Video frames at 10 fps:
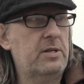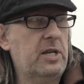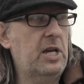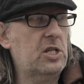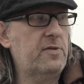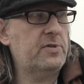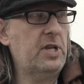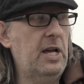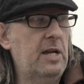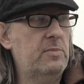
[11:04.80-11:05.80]
decays over
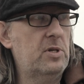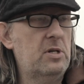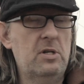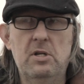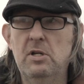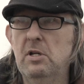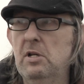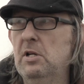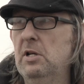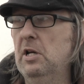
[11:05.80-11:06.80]
time.
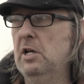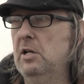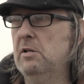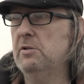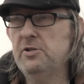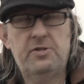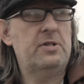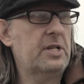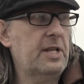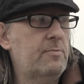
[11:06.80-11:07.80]
Uh, it's just
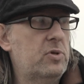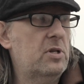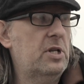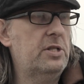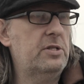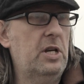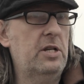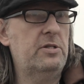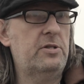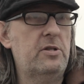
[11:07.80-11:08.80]
an example, and
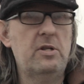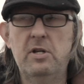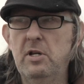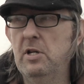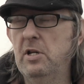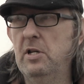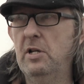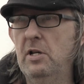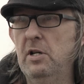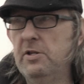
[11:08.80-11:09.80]
and
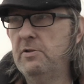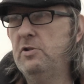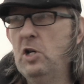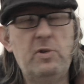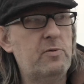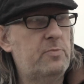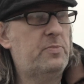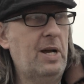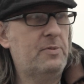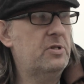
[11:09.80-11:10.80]
and nobody would
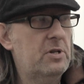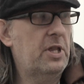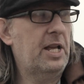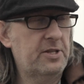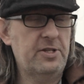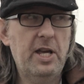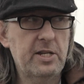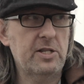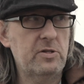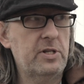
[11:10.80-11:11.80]
perhaps know that that's a
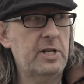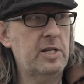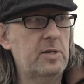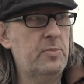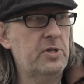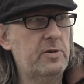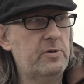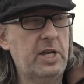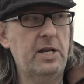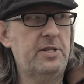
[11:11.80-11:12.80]
staircase looking at it, but they
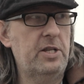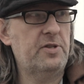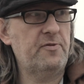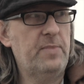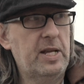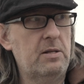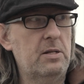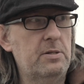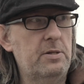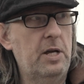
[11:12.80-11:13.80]
would get a sense of
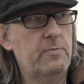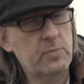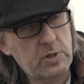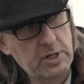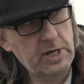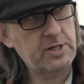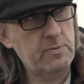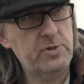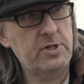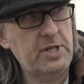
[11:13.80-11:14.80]
metal and, and
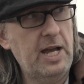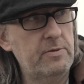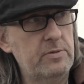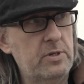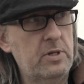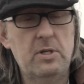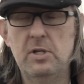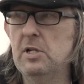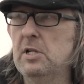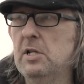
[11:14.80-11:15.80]
connected with the sound,
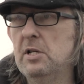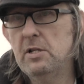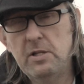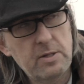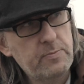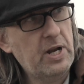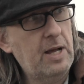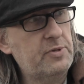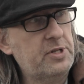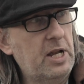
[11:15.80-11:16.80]

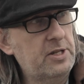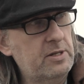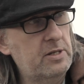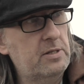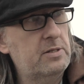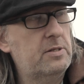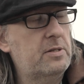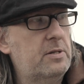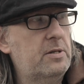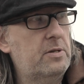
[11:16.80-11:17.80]
perhaps start to
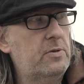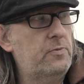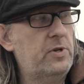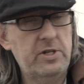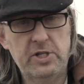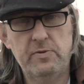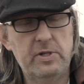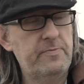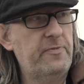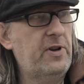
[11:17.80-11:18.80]
read into
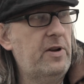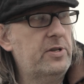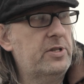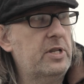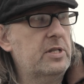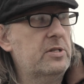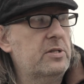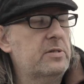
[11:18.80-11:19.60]
it various things.